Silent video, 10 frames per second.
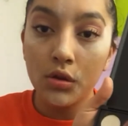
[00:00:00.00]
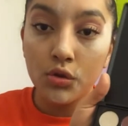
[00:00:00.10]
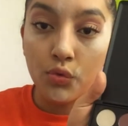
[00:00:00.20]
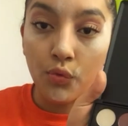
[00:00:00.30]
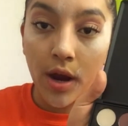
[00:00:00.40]

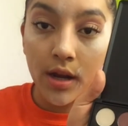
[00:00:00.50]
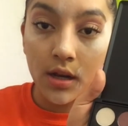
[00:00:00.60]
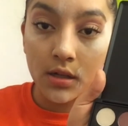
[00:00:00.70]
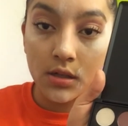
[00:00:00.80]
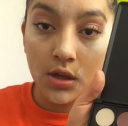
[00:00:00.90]
it's right
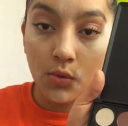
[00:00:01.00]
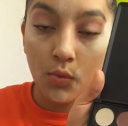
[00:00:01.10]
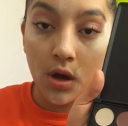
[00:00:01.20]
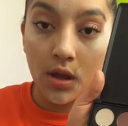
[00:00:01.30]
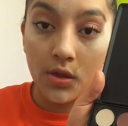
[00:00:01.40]
next to
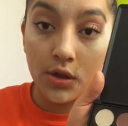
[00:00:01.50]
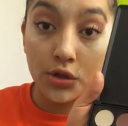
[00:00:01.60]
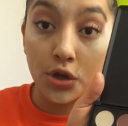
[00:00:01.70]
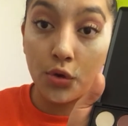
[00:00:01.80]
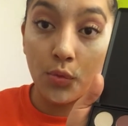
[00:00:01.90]
the
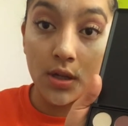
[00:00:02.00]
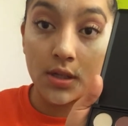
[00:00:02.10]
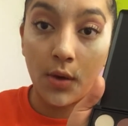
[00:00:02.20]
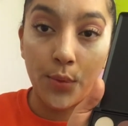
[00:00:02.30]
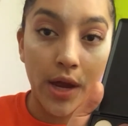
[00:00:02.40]
2 ones
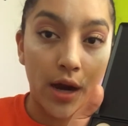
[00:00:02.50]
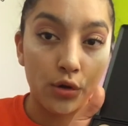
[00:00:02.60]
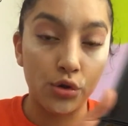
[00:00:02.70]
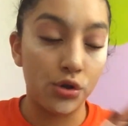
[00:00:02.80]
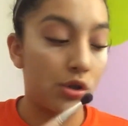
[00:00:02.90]
that we
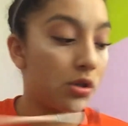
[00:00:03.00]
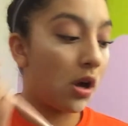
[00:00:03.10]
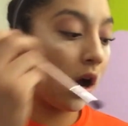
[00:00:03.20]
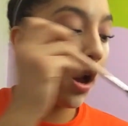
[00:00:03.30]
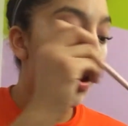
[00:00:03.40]
actually just
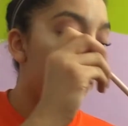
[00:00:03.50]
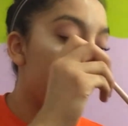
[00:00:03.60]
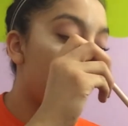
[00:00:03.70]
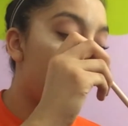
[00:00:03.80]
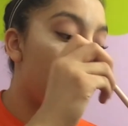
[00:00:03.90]
got. And I'm
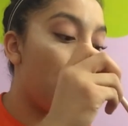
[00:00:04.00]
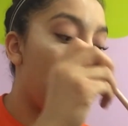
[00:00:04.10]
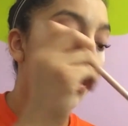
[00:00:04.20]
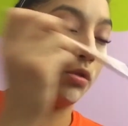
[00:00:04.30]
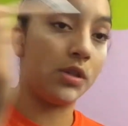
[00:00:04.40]
just going to do
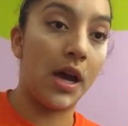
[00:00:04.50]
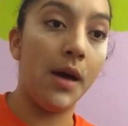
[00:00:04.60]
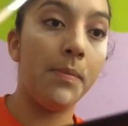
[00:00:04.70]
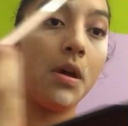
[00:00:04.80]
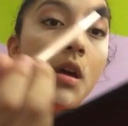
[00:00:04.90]
1 little
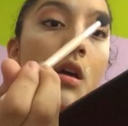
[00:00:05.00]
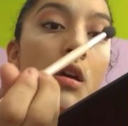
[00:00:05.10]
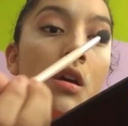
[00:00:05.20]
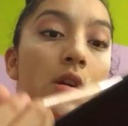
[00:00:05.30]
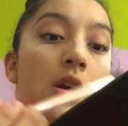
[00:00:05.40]
tap,
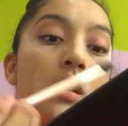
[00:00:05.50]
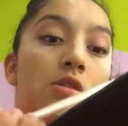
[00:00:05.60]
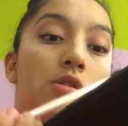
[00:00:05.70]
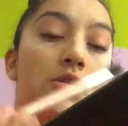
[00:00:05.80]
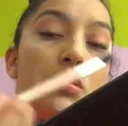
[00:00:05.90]
kind
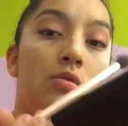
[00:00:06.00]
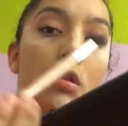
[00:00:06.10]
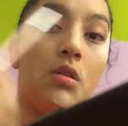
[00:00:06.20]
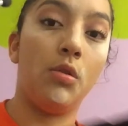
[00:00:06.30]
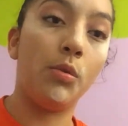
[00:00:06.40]
of just do a
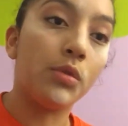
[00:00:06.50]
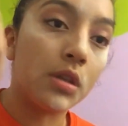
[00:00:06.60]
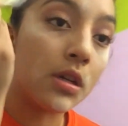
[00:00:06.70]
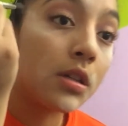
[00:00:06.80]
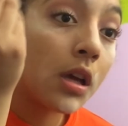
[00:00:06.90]
little
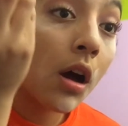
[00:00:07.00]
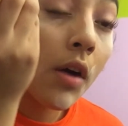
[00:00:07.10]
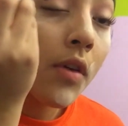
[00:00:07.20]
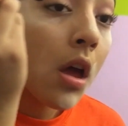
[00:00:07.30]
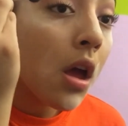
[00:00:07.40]
dusting
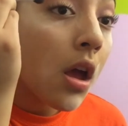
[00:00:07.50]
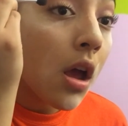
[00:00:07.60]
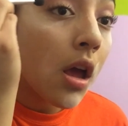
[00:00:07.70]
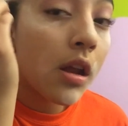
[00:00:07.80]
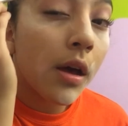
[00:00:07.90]
off.
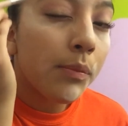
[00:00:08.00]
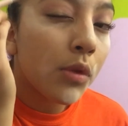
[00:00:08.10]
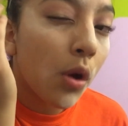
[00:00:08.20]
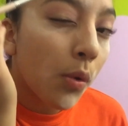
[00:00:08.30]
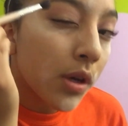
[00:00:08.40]
And
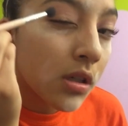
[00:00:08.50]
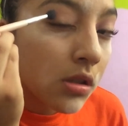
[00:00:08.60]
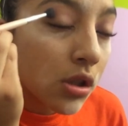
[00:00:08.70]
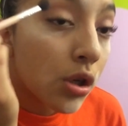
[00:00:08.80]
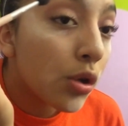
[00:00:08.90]
I'm going
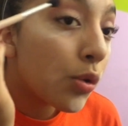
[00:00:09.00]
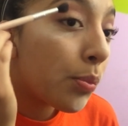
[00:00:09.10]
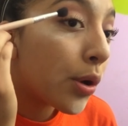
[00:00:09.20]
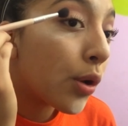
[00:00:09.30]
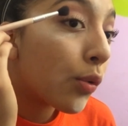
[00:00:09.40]
to
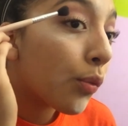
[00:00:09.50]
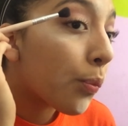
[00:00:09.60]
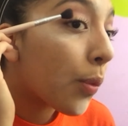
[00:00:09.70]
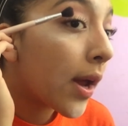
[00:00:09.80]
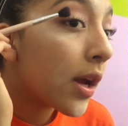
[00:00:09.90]
put it
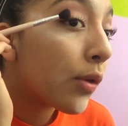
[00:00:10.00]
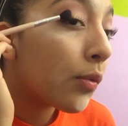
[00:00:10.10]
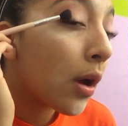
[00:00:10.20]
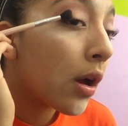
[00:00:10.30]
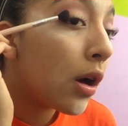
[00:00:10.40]
right here,
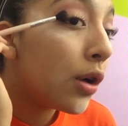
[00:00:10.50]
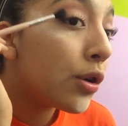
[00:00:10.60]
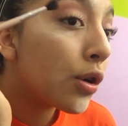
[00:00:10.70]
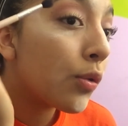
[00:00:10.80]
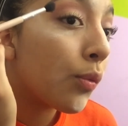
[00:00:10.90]
right
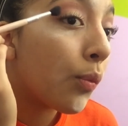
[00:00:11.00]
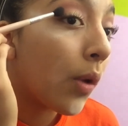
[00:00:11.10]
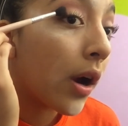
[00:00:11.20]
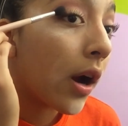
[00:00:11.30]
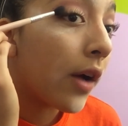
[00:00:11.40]
under
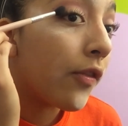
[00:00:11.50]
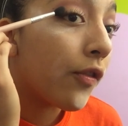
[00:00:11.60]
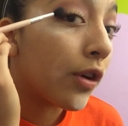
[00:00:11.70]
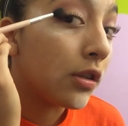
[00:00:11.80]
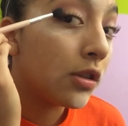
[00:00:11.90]
where I
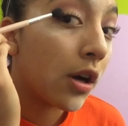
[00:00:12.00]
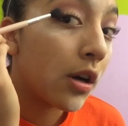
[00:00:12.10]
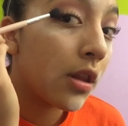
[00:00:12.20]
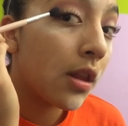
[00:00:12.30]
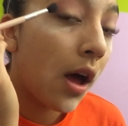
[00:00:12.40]
first
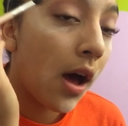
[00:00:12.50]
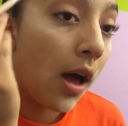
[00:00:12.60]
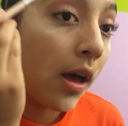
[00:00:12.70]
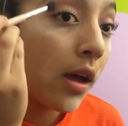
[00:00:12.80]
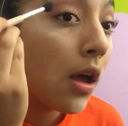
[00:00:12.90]
started in the
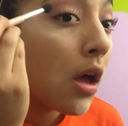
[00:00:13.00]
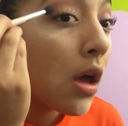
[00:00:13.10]
eye.